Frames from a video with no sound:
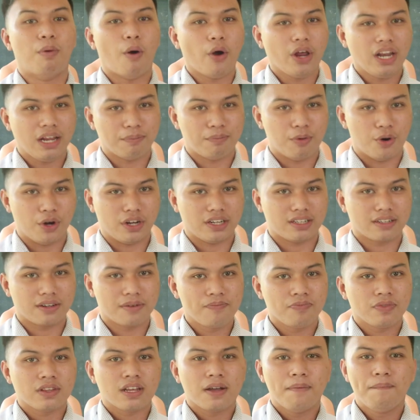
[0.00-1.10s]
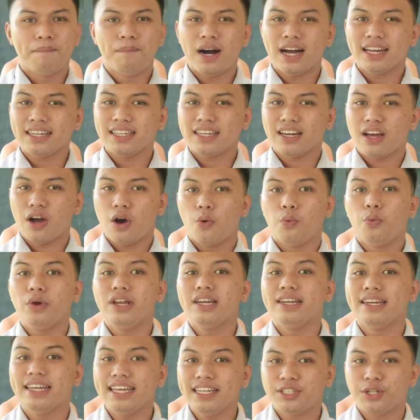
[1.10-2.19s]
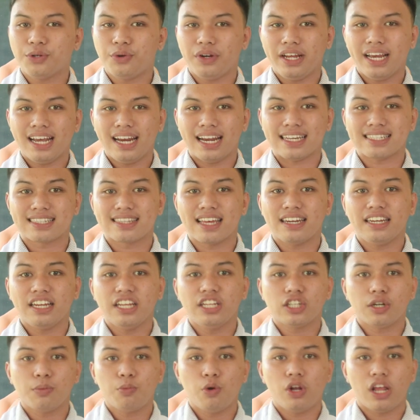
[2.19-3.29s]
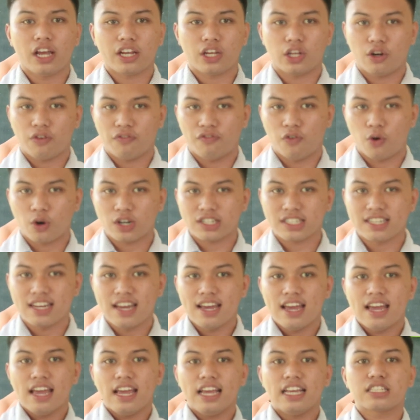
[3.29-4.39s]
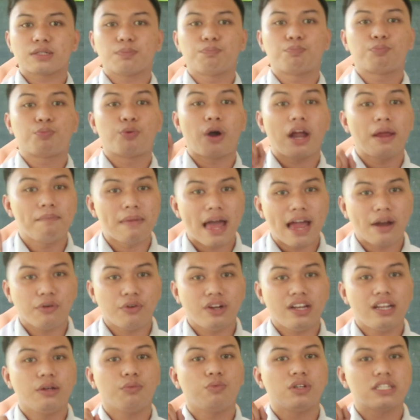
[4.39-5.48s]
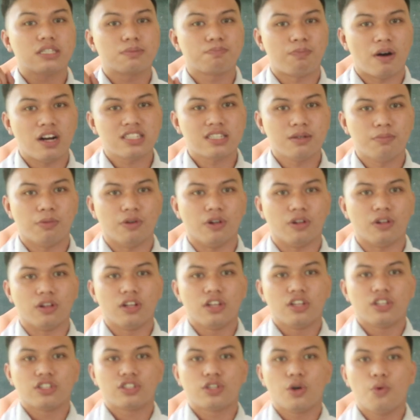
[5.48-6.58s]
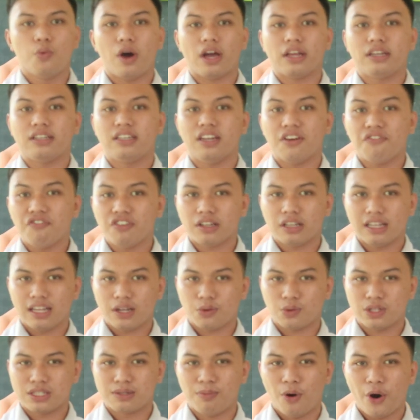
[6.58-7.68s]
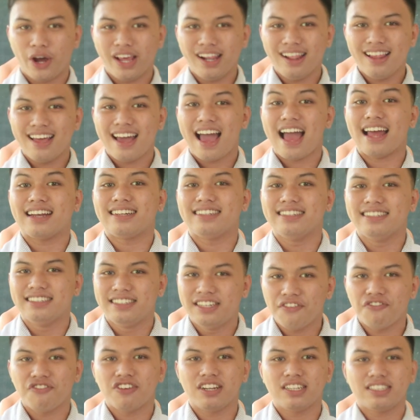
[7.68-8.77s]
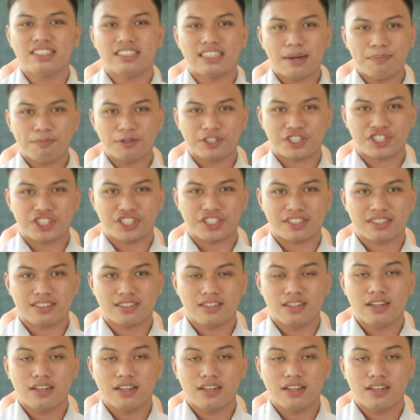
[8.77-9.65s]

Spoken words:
boiling point. But we need to realize that intermolecular force is primarily responsible to why different liquids boil at different temperatures.